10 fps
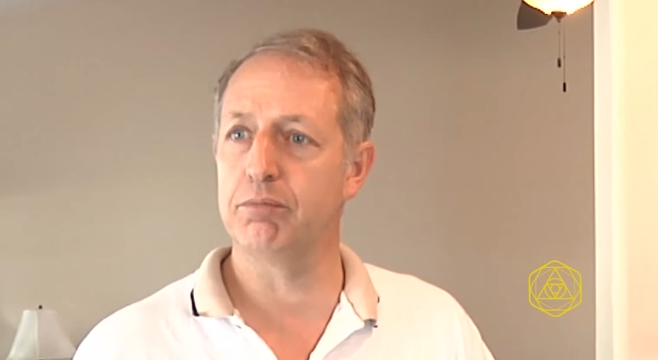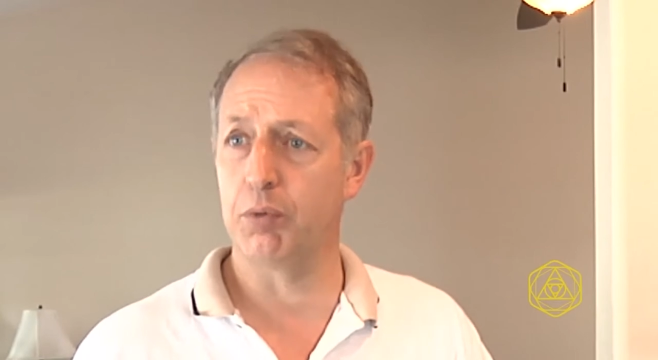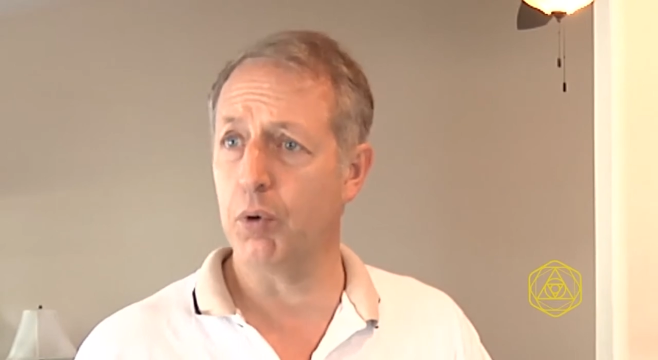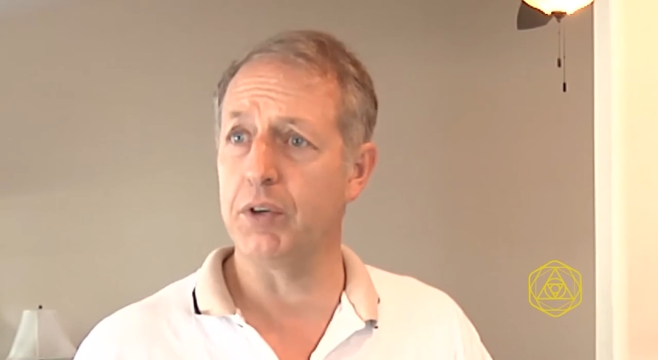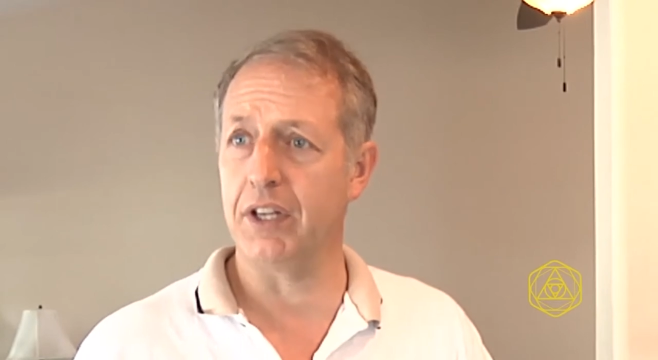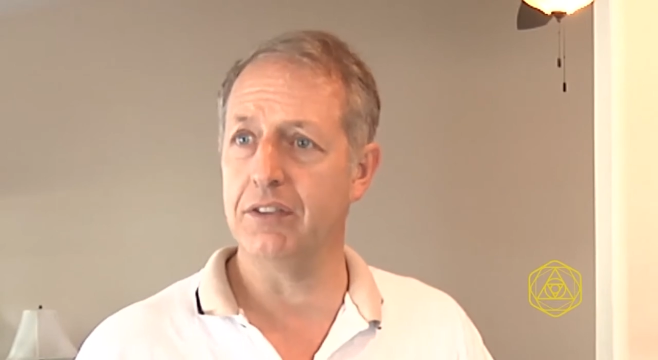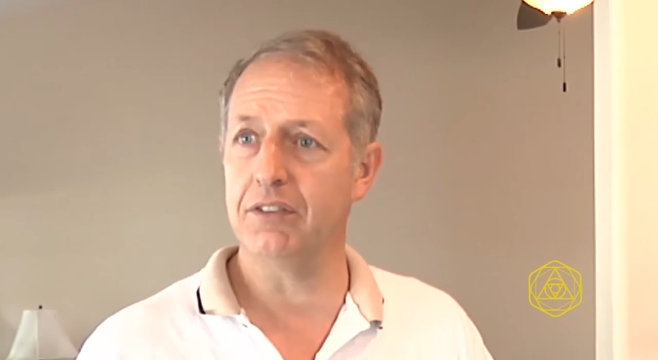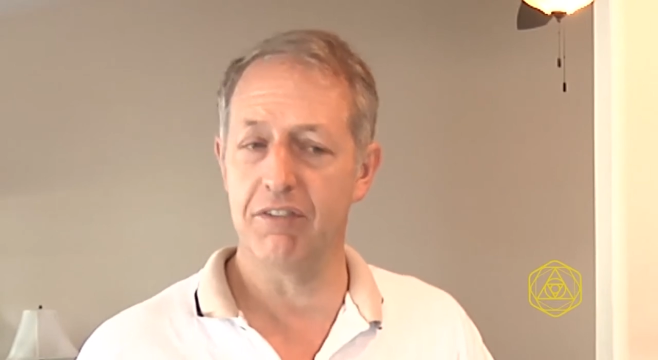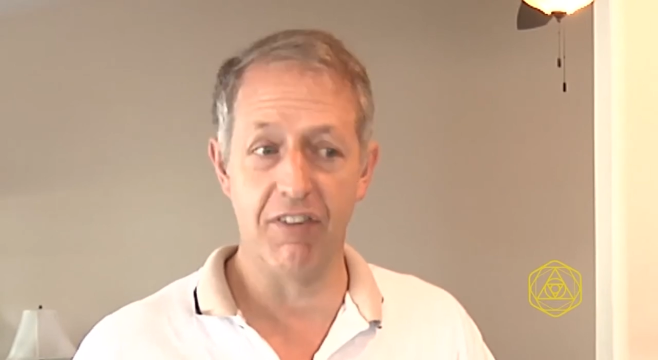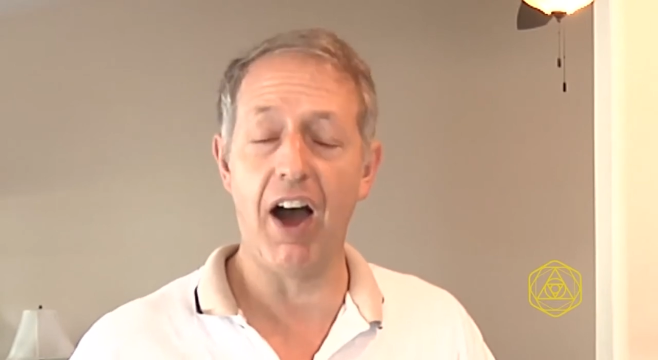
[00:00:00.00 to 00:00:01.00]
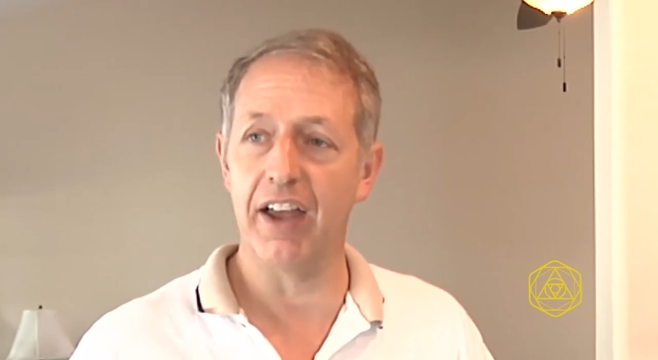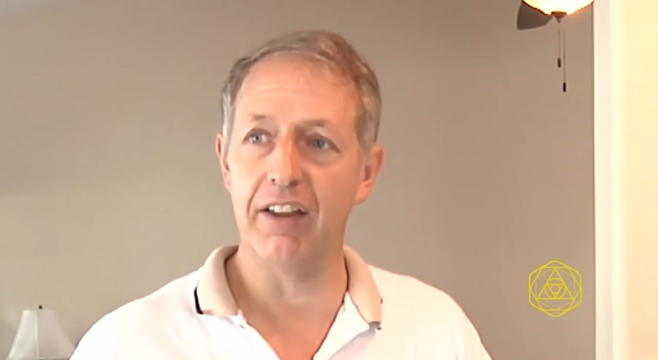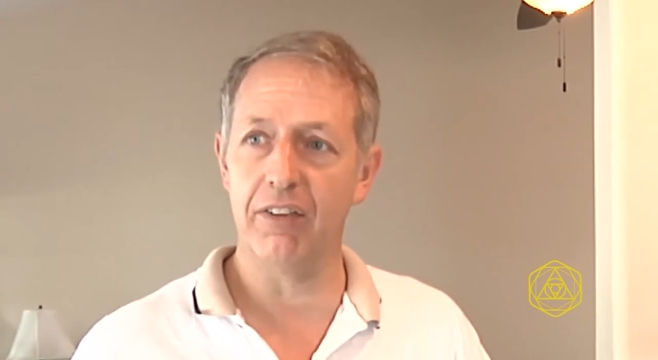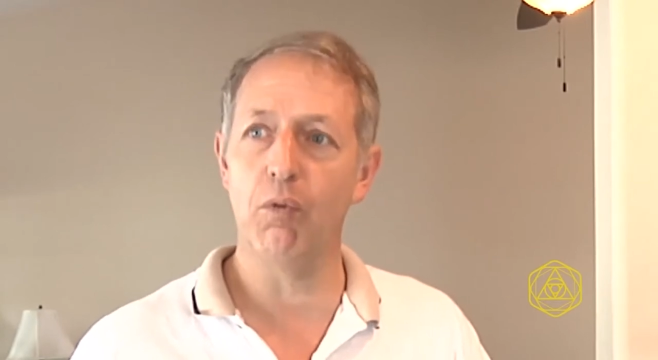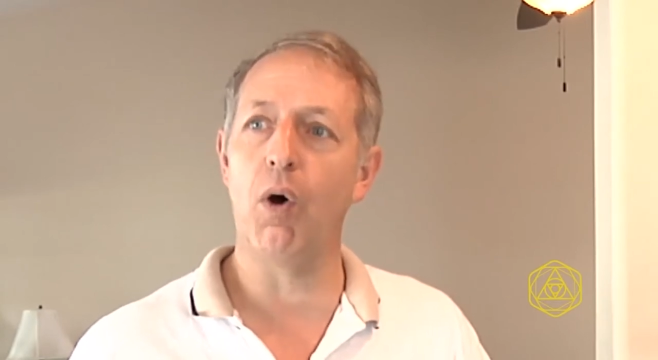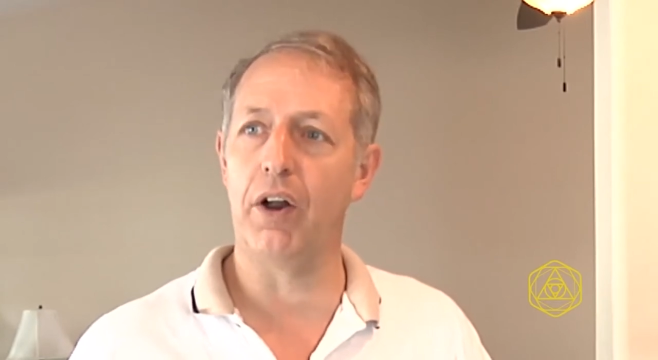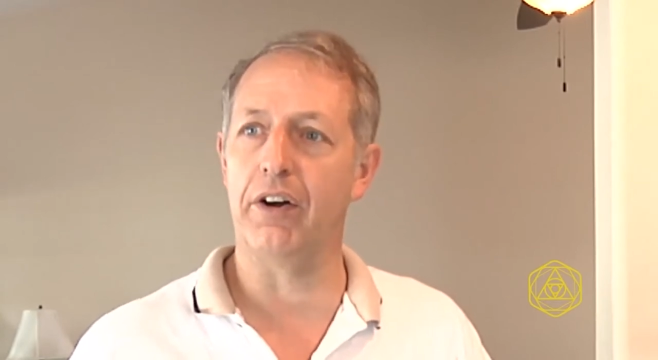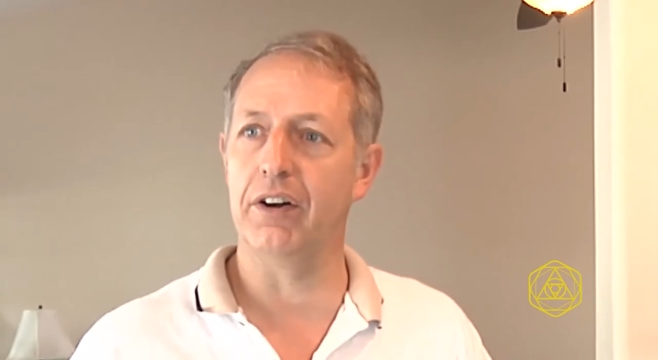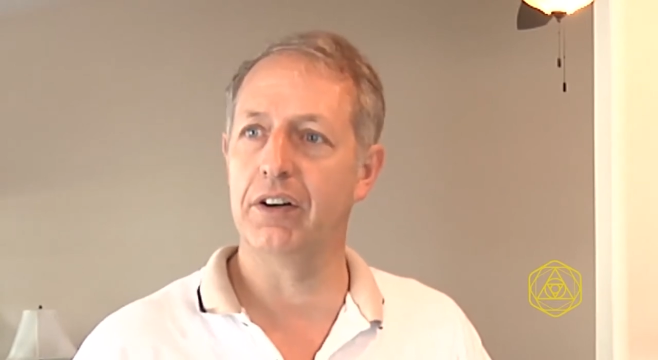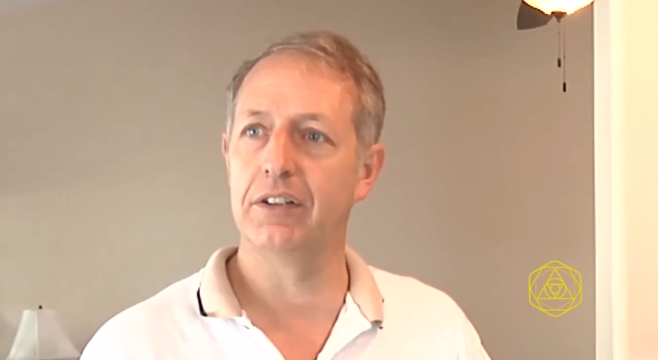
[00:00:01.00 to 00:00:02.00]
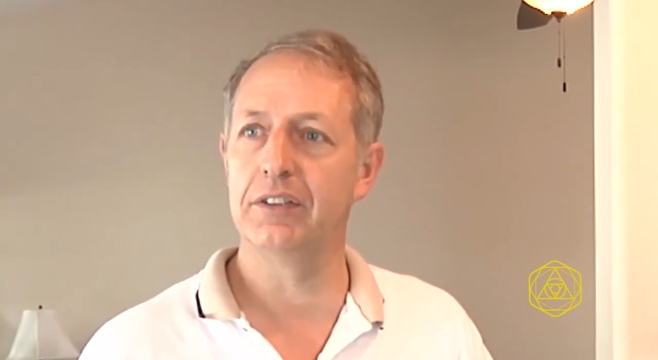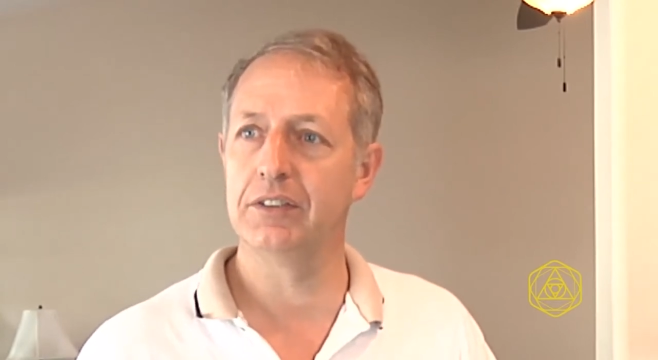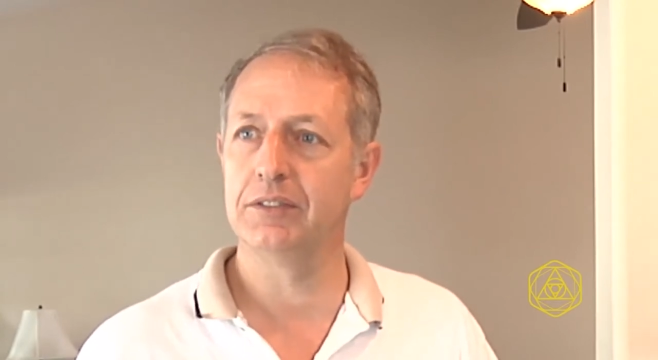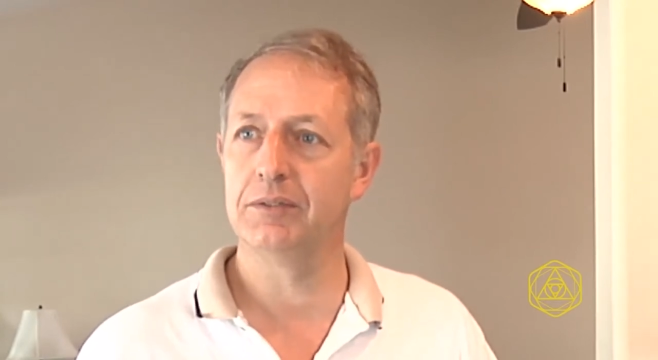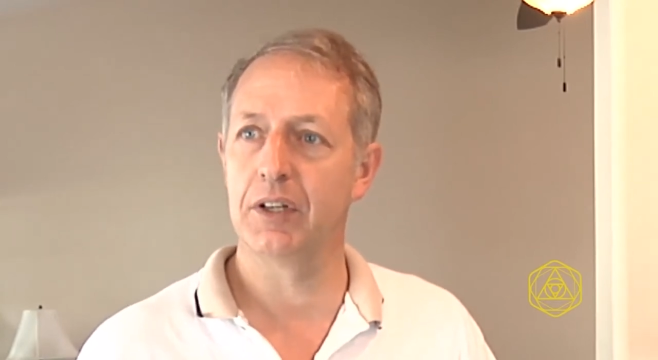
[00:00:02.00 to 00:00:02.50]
proteins via the water. Mm-hmm.